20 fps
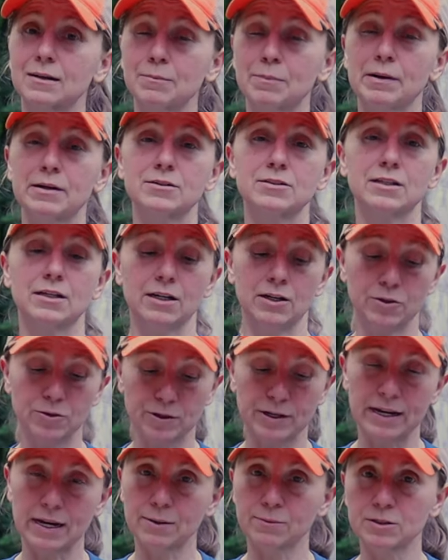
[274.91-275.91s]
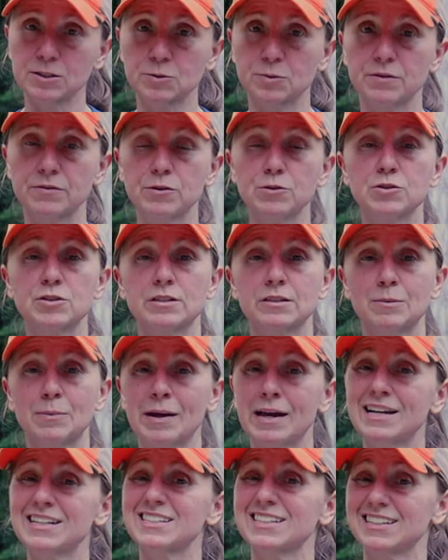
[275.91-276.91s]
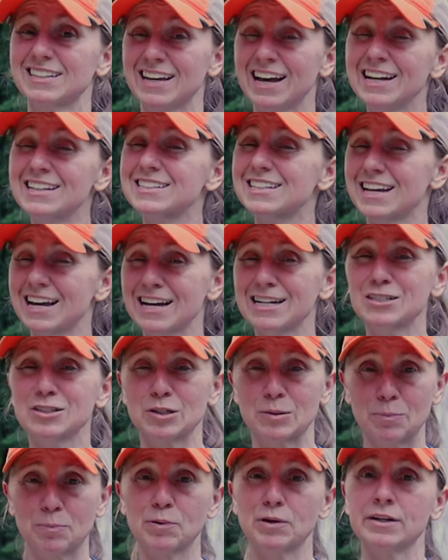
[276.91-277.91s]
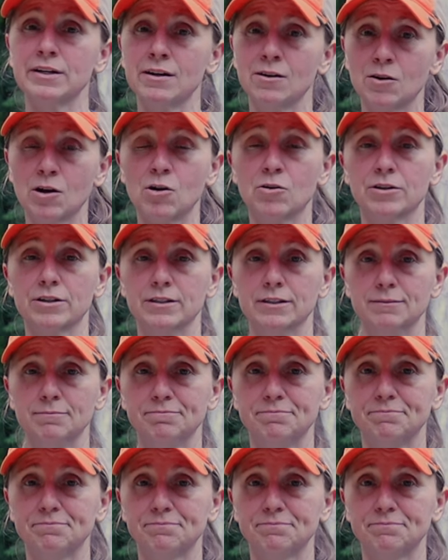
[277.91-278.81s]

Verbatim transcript: Compared to other cameras we've used in the past, that's actually pretty doggone good.